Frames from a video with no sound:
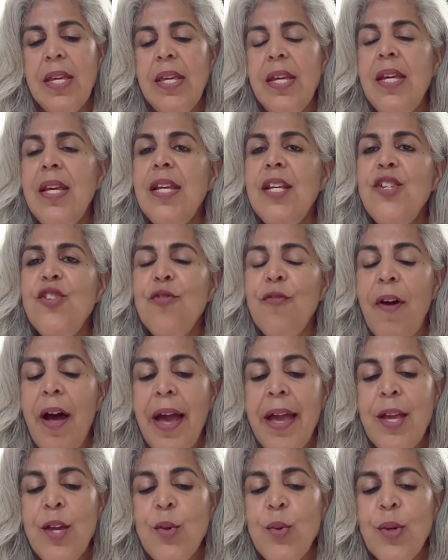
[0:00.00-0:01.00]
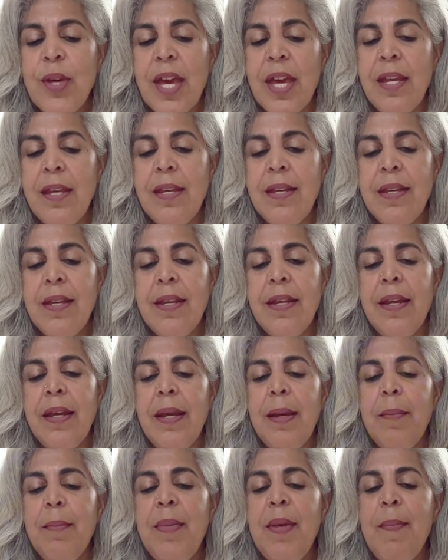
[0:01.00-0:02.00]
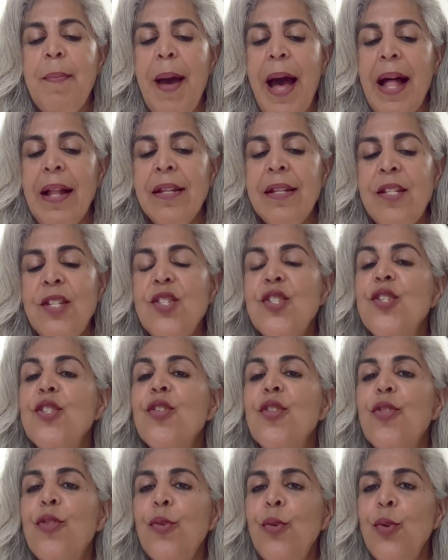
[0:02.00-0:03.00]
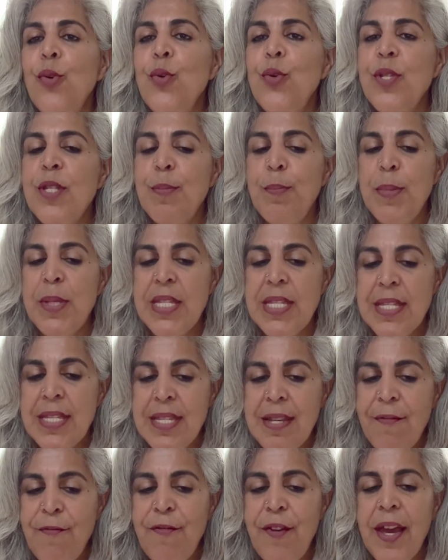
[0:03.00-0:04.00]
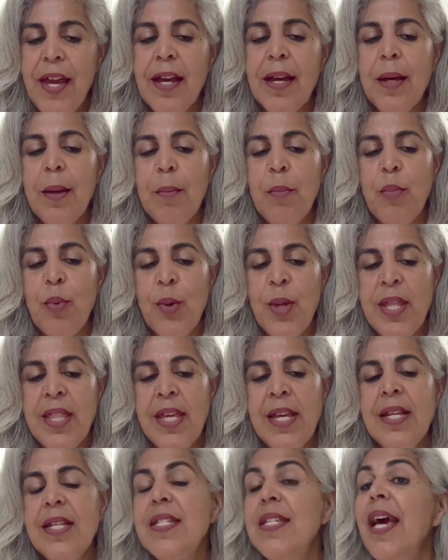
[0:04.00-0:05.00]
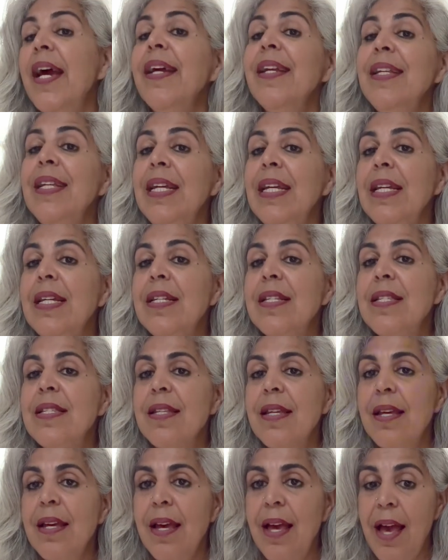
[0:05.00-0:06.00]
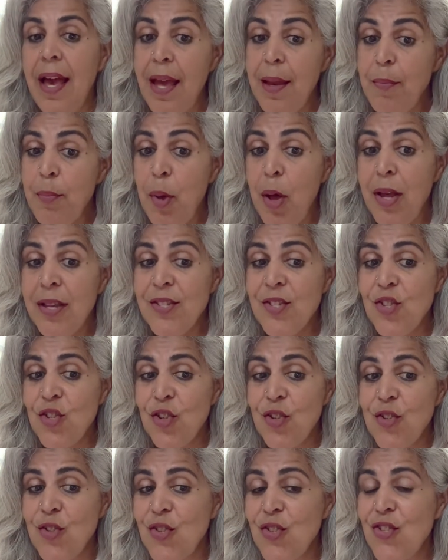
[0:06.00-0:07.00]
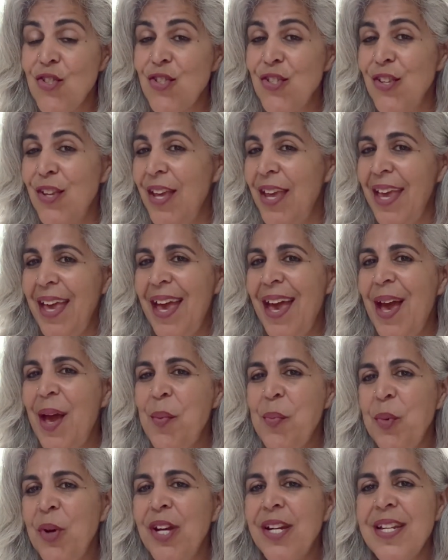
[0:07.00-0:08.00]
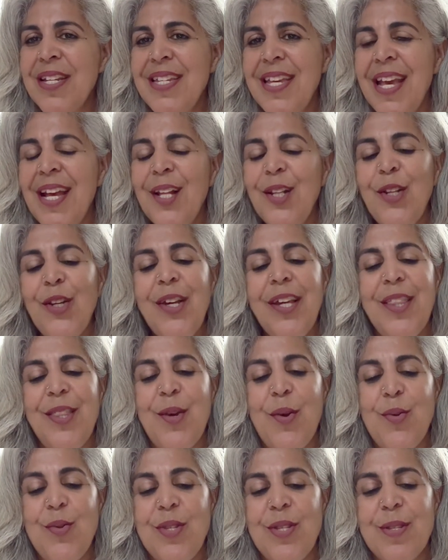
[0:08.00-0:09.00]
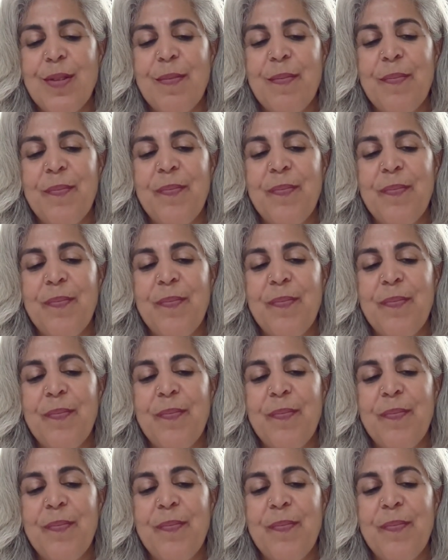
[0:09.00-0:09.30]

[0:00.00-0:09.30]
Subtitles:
Each vayu can be balanced through specific breathing techniques and postures, and we're going to take a look at those.